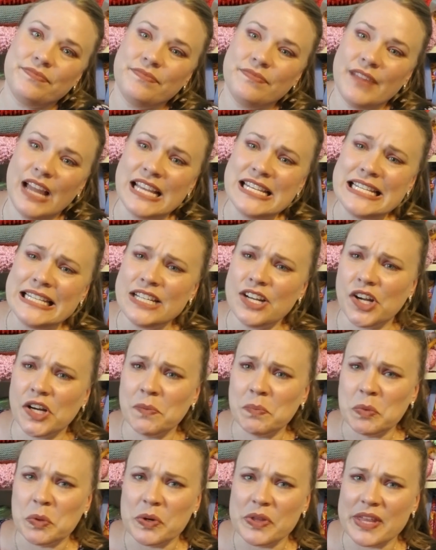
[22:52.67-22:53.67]
I did talk
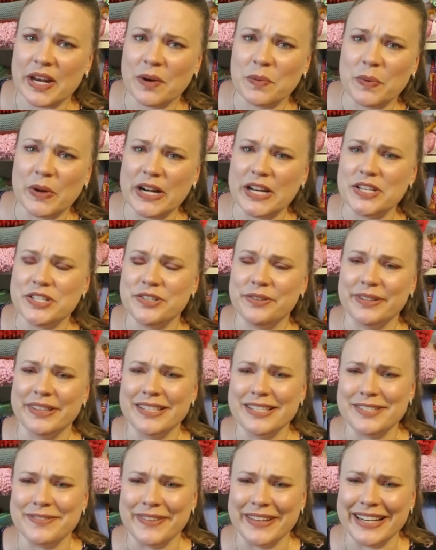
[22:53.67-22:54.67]
more than I wanted to in
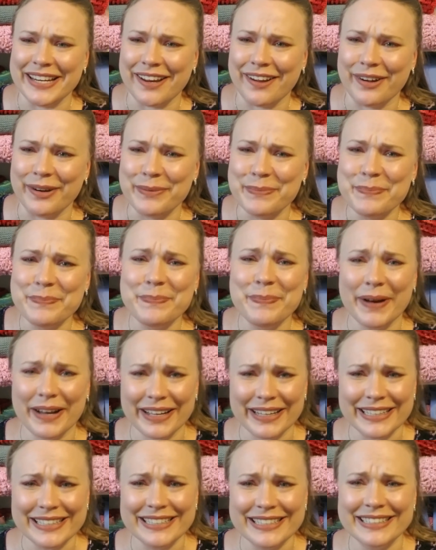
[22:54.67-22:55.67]
this video,
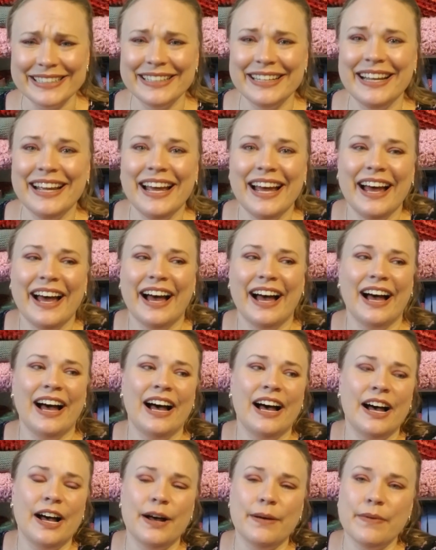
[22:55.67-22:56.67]
but
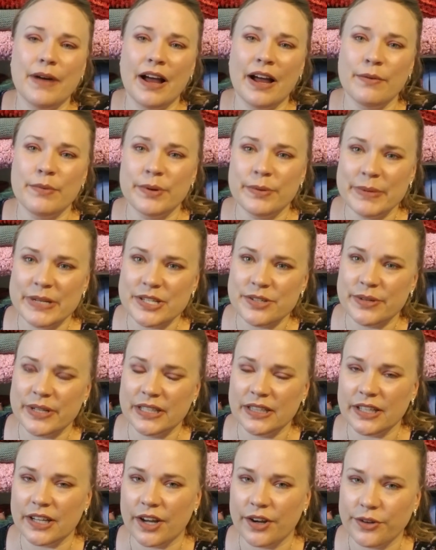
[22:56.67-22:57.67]
I will be
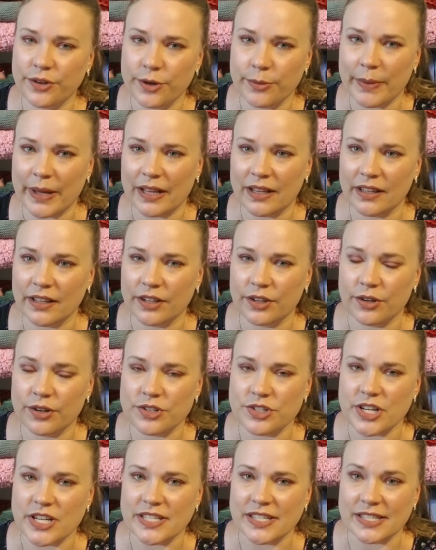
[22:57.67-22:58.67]
doing the Coco Bella
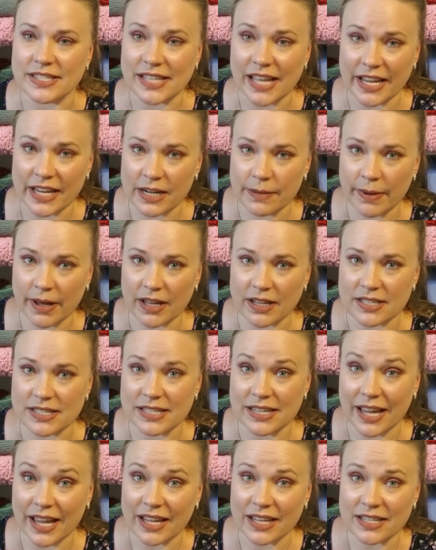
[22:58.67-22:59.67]
Crochet Society box
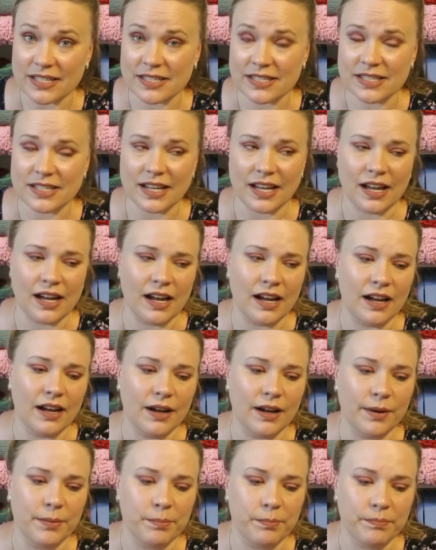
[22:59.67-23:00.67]
next.
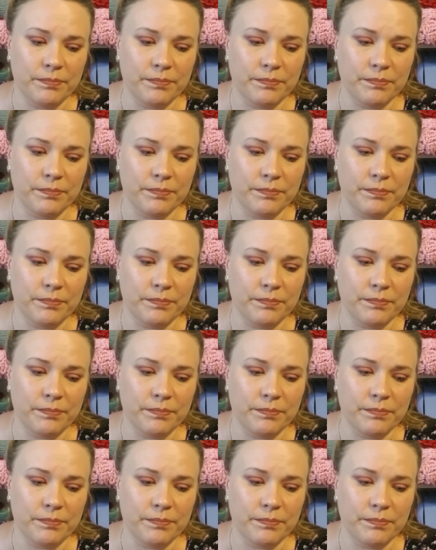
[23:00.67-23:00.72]
I